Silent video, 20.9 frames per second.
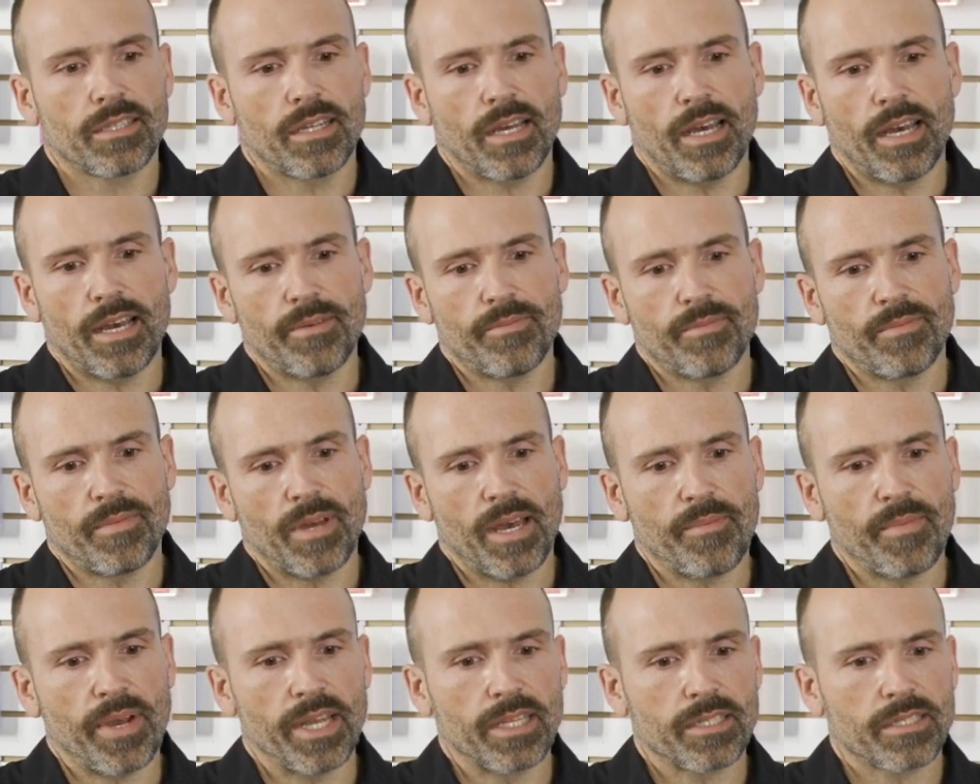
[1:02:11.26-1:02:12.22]

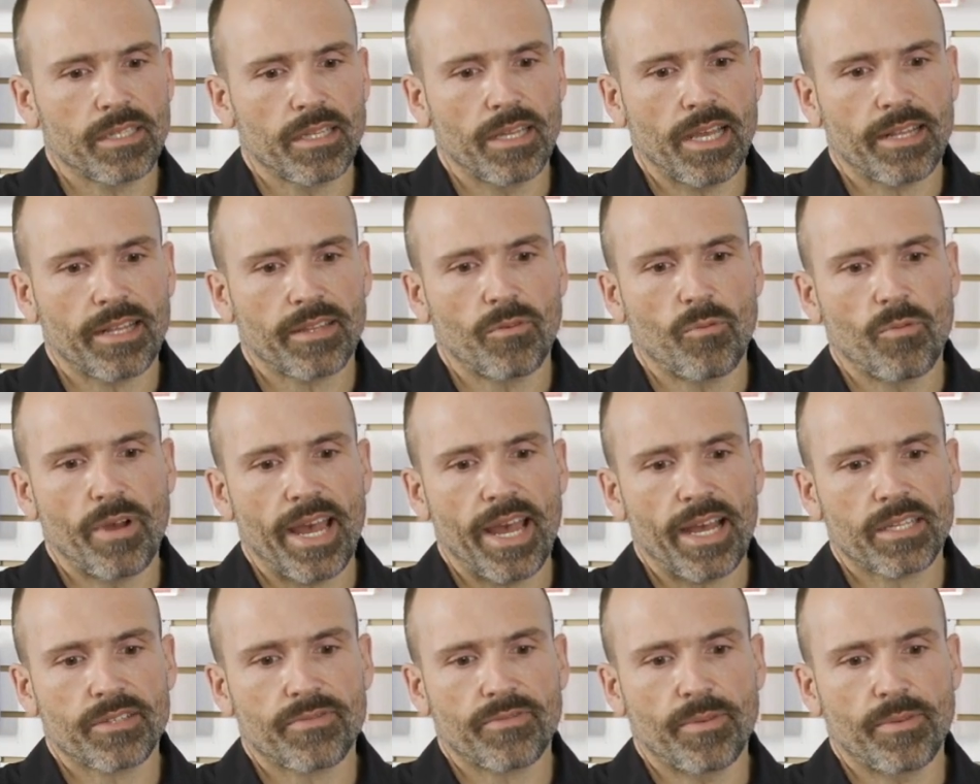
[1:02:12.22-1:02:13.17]
I might select the
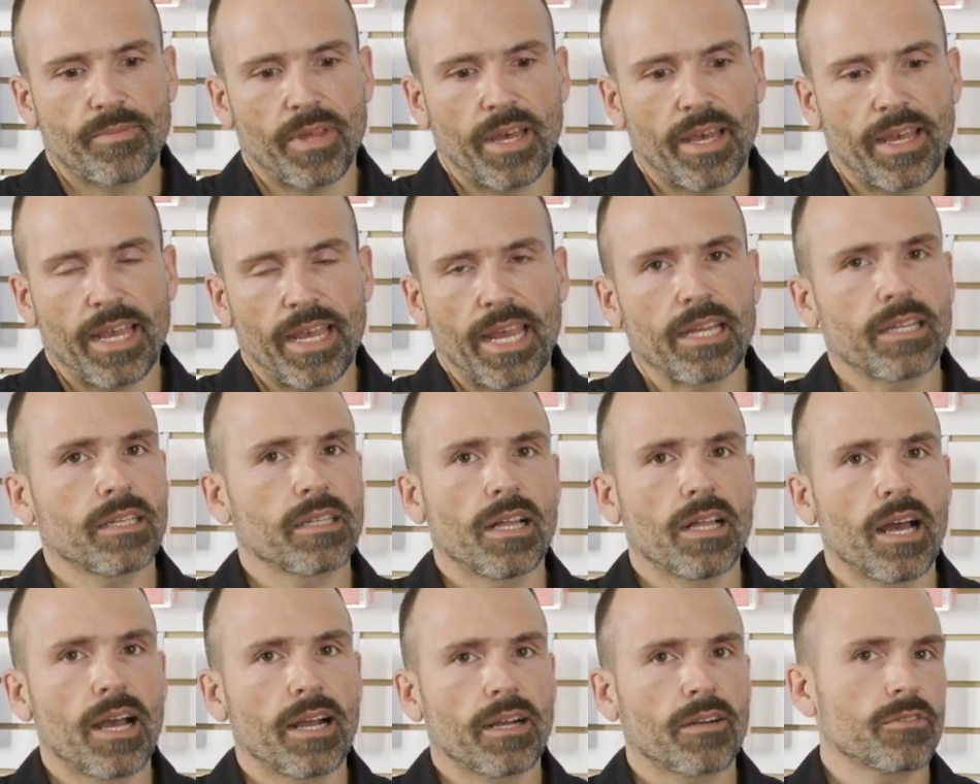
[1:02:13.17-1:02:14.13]
wax from 8
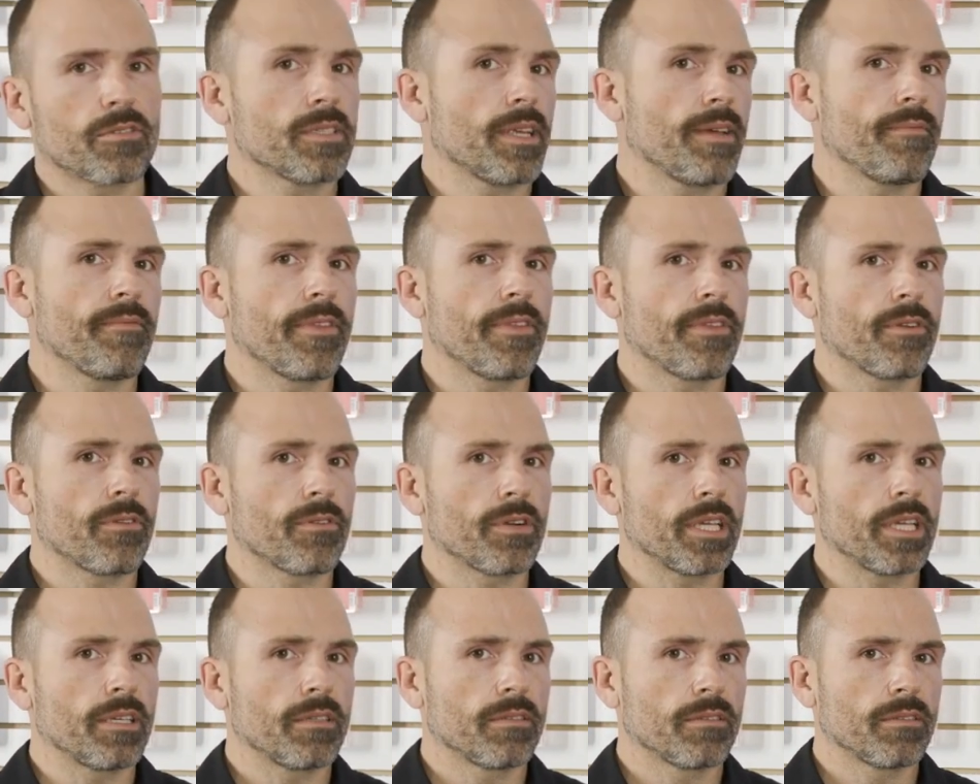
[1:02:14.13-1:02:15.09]
o'clock or
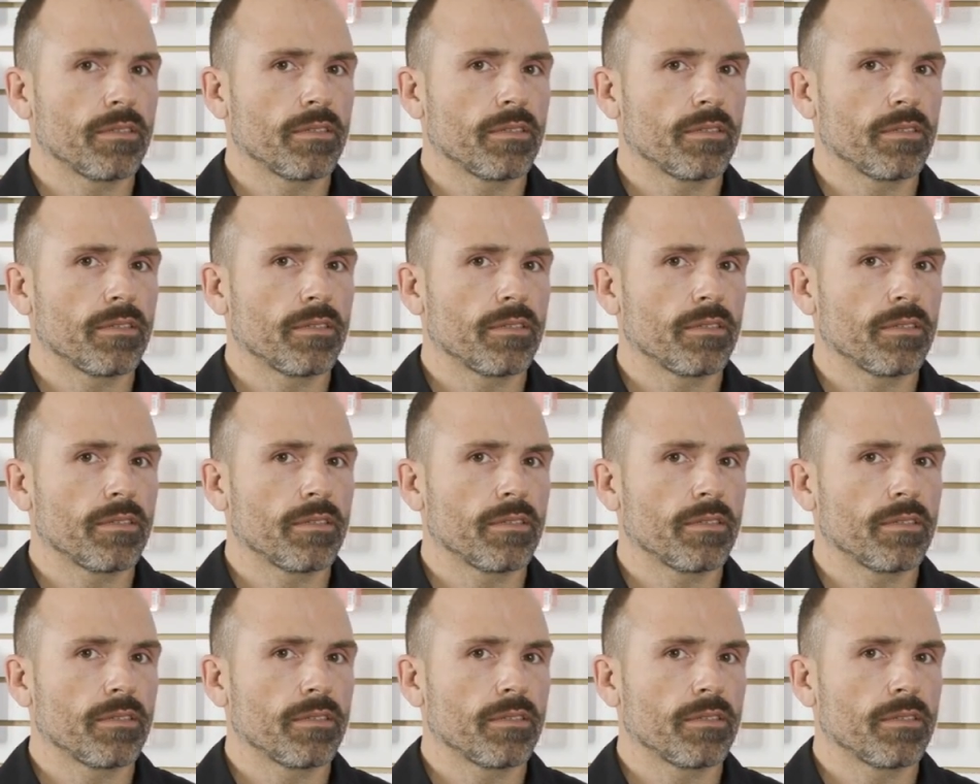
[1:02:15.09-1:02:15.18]
7:30.